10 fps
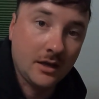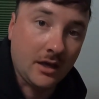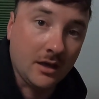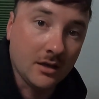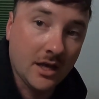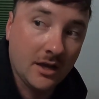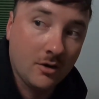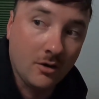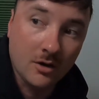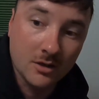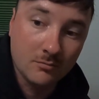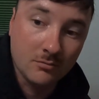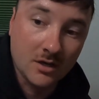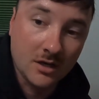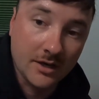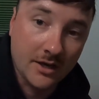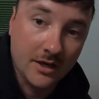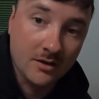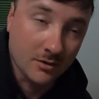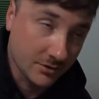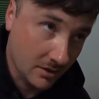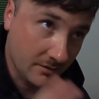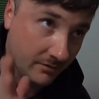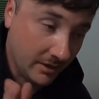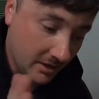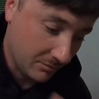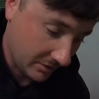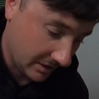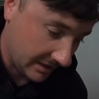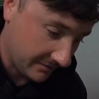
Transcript: and had caught or saw a flag up on an